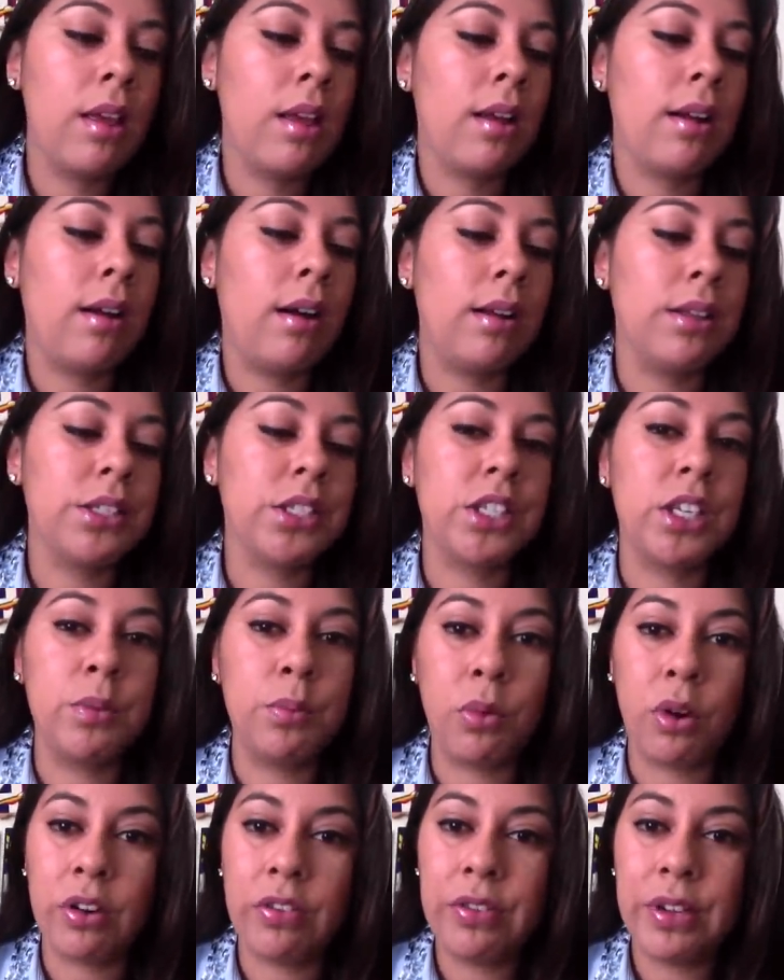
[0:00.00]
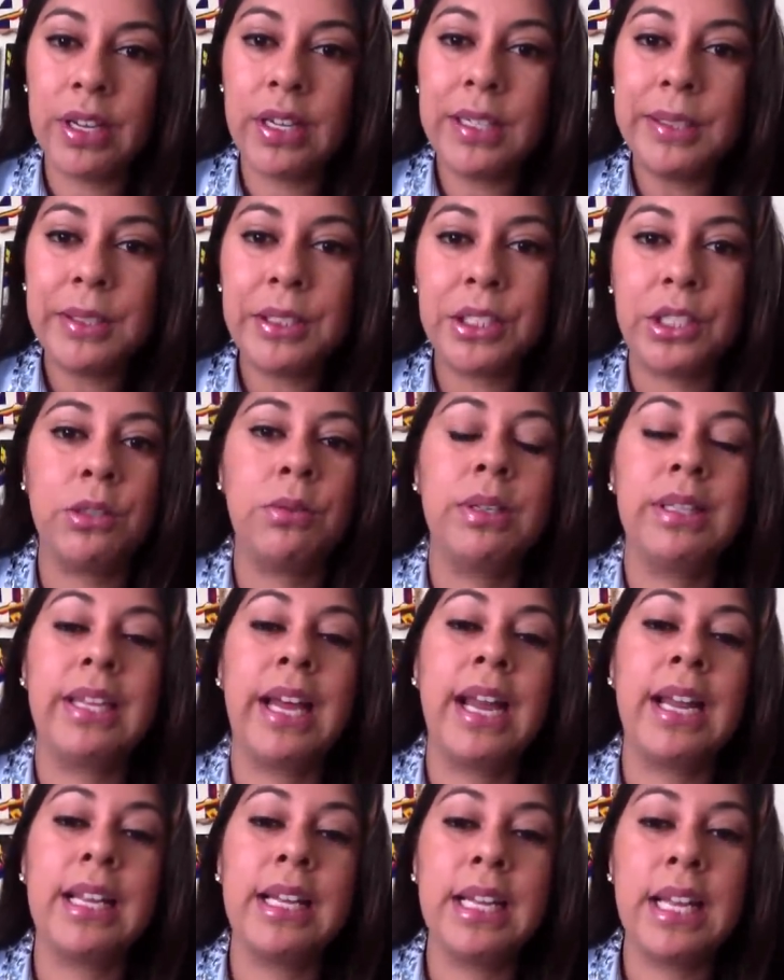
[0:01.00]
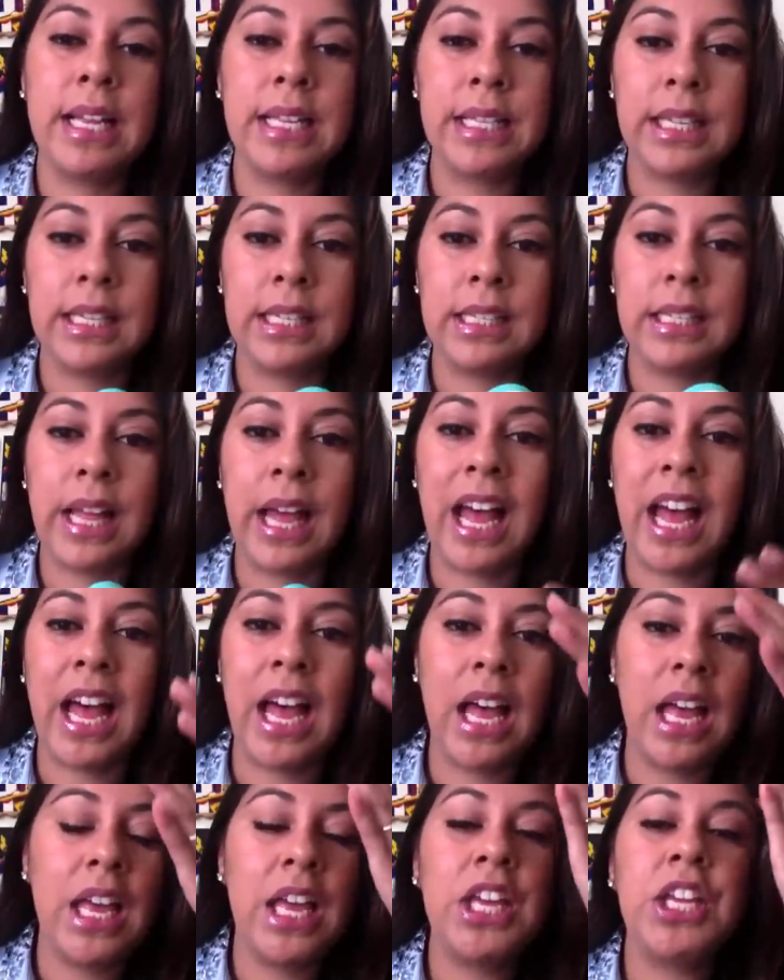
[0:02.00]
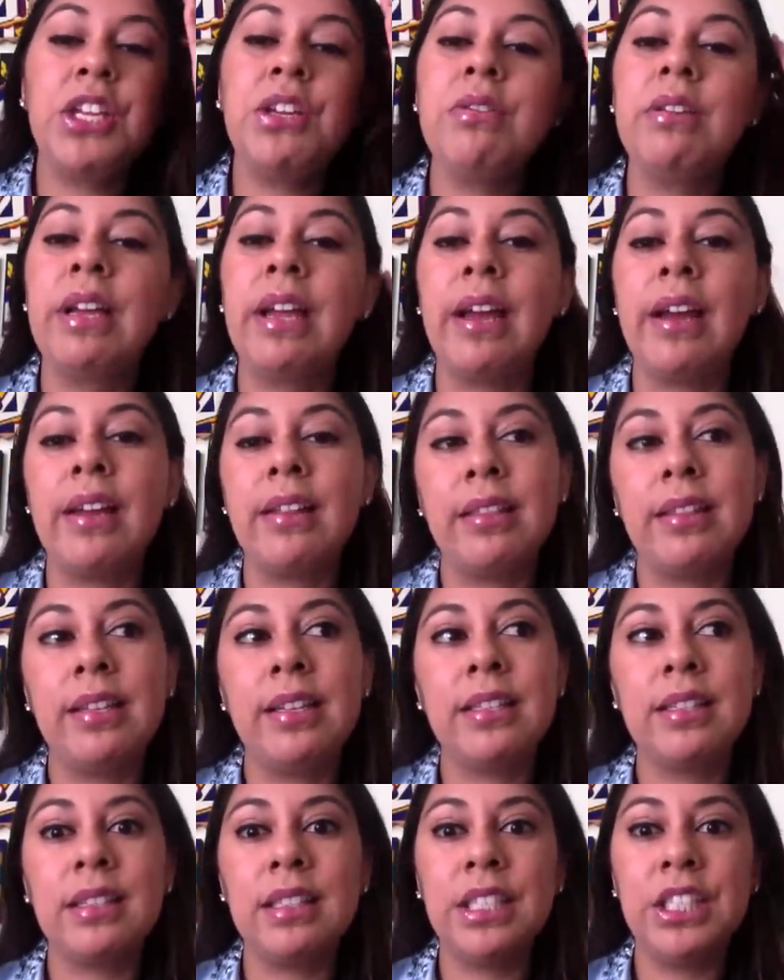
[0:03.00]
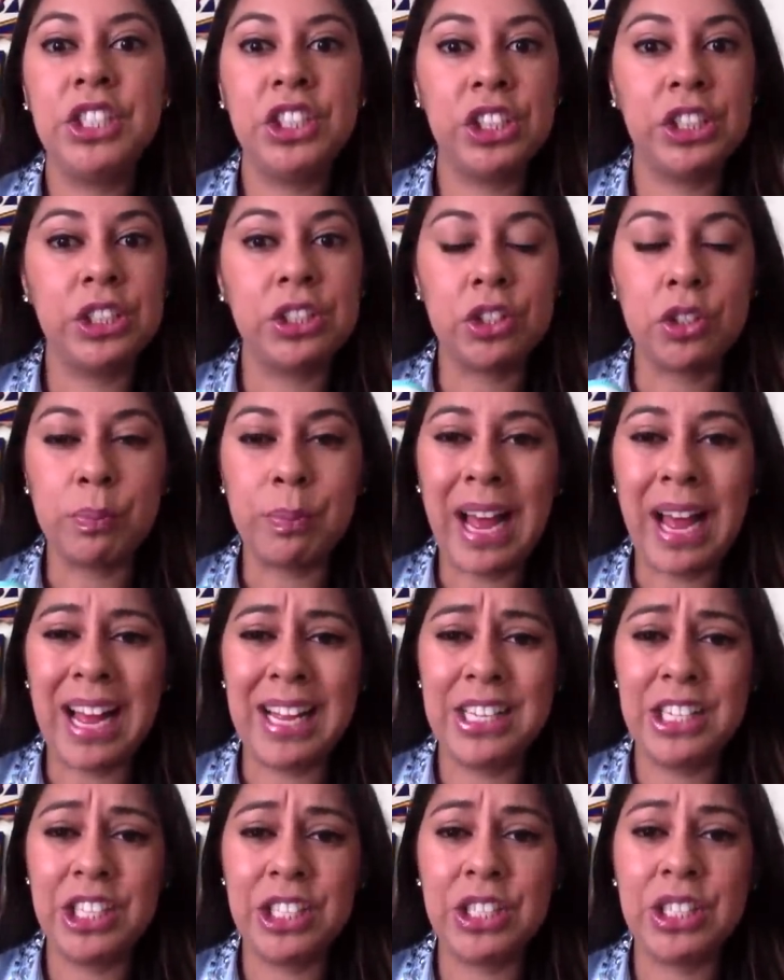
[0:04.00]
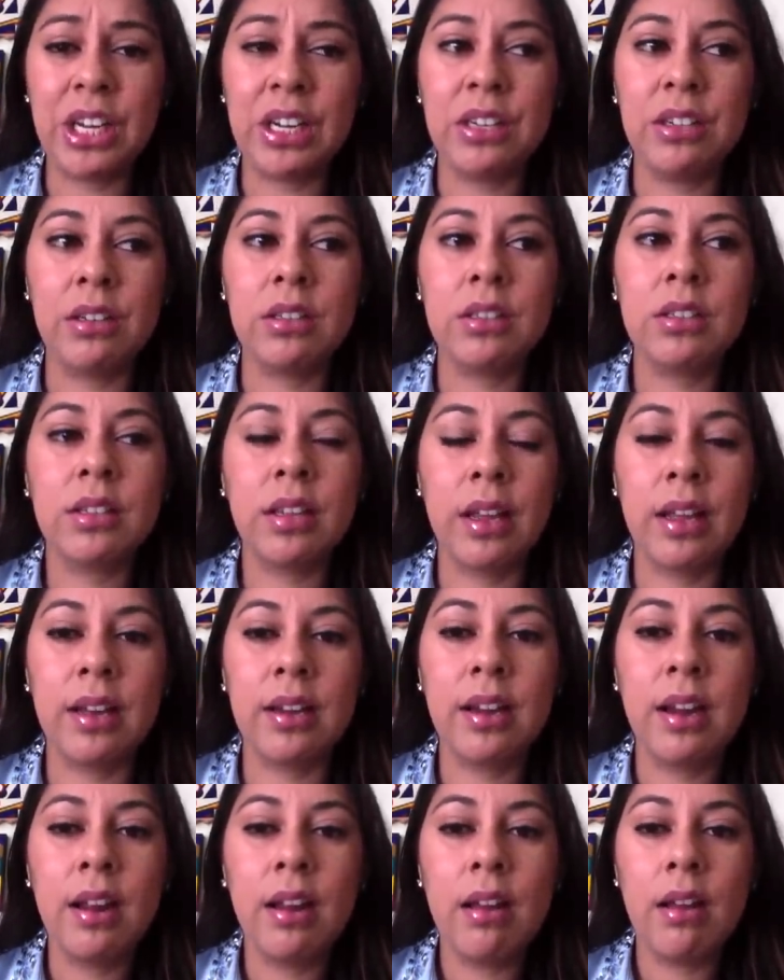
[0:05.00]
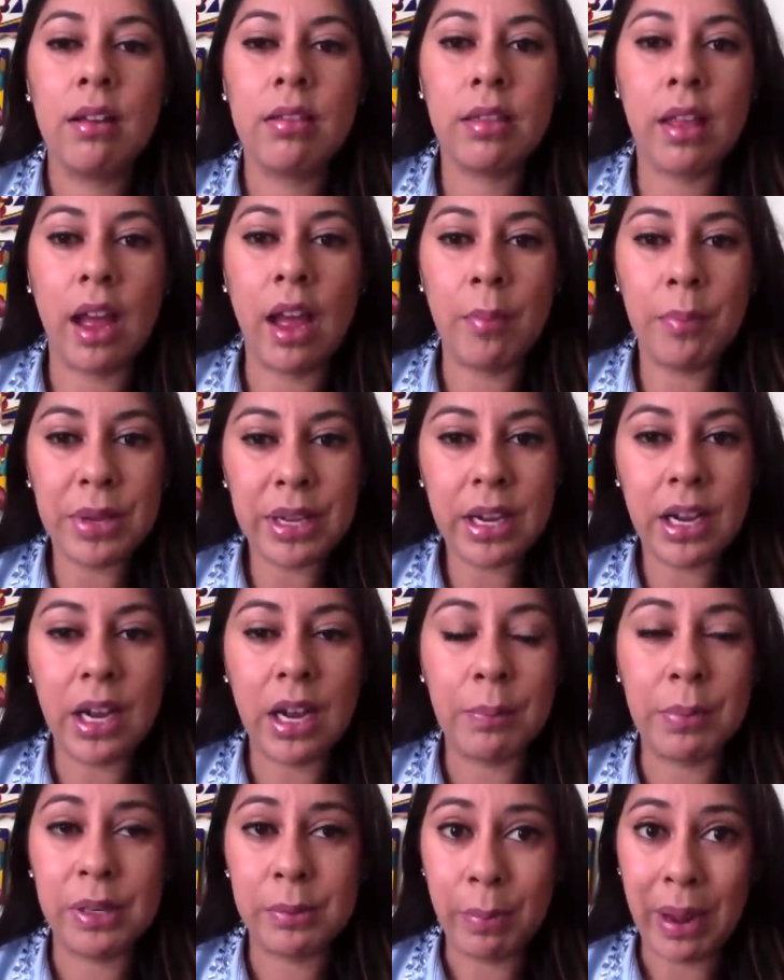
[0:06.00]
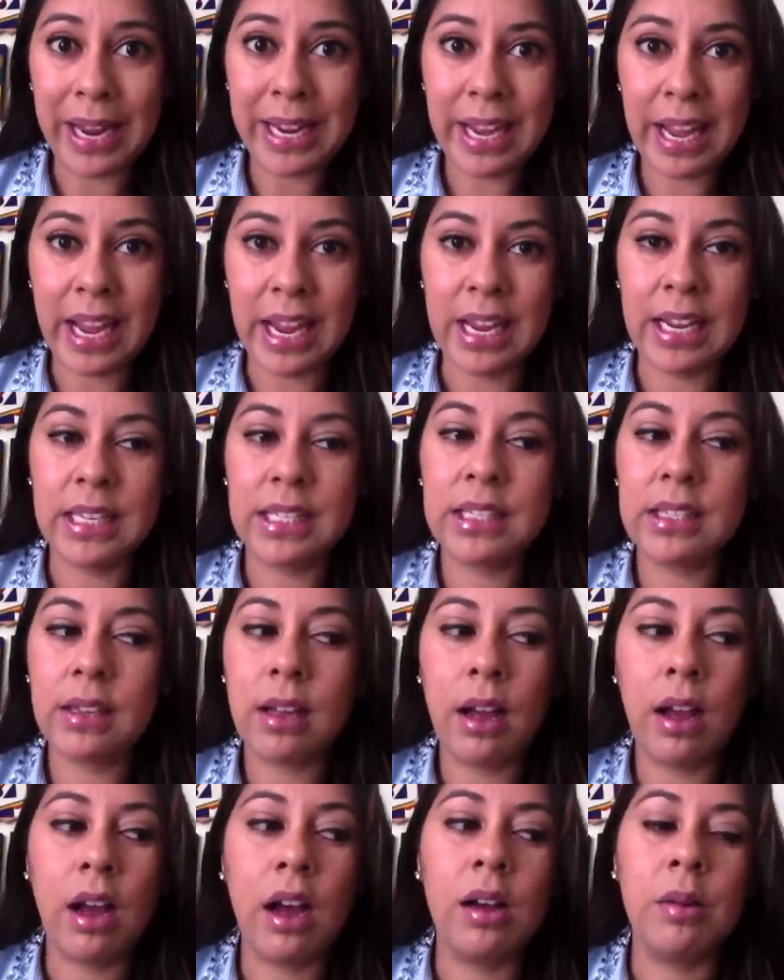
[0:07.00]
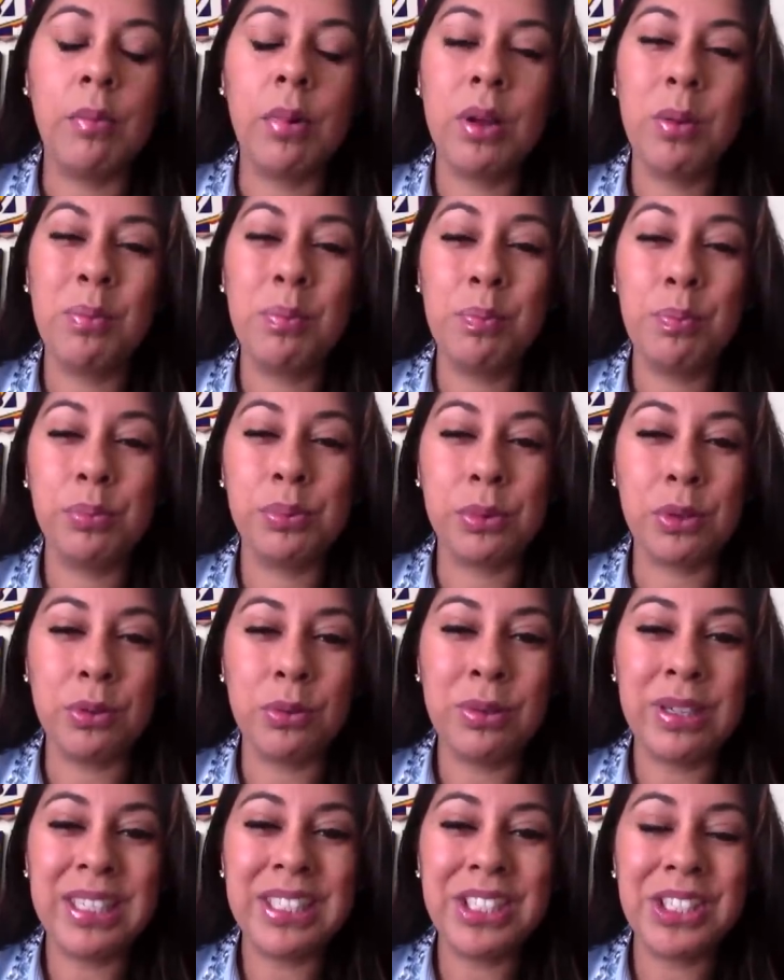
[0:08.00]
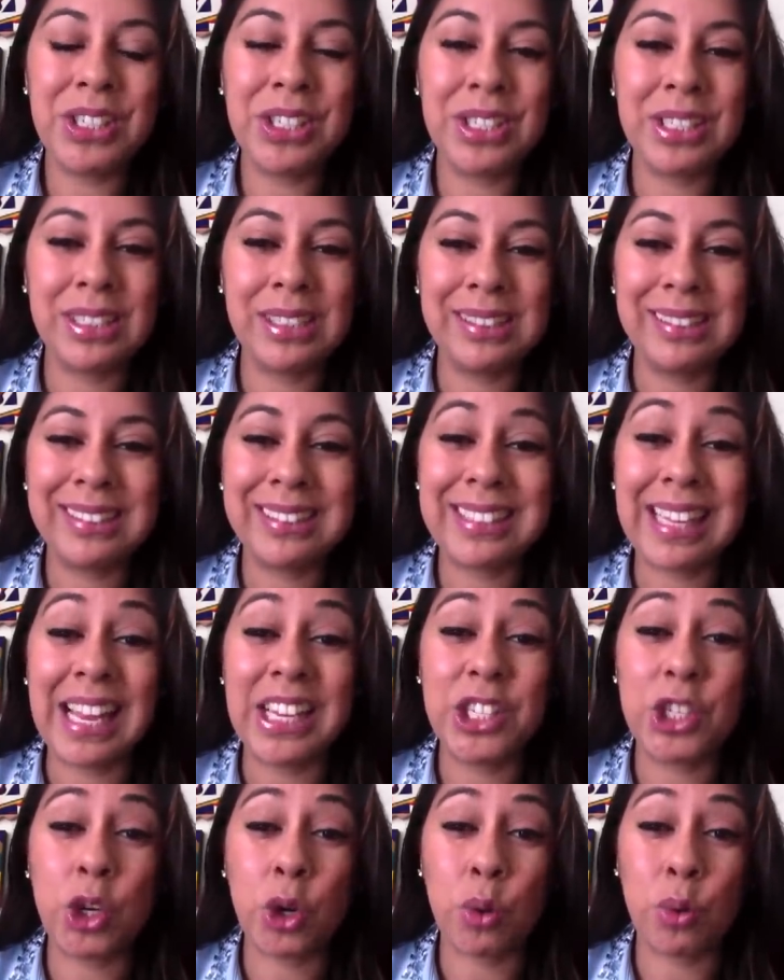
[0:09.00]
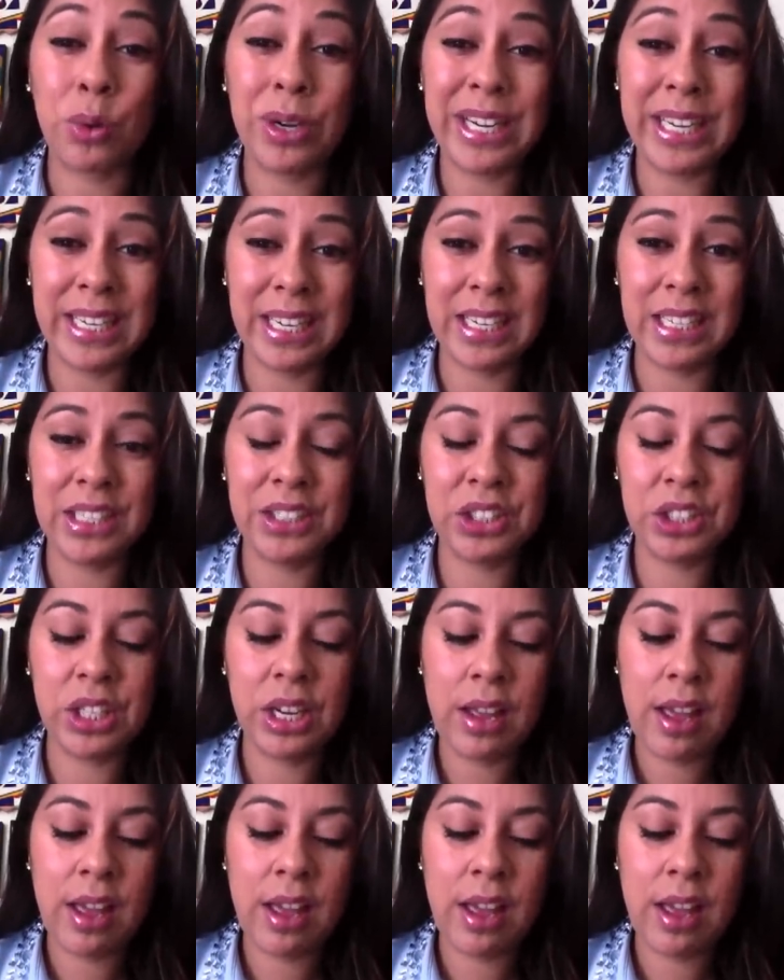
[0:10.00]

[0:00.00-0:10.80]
called skin morphea. So what that is that you get these lesions or patches on your skin that become, in my case, bluish/greenish,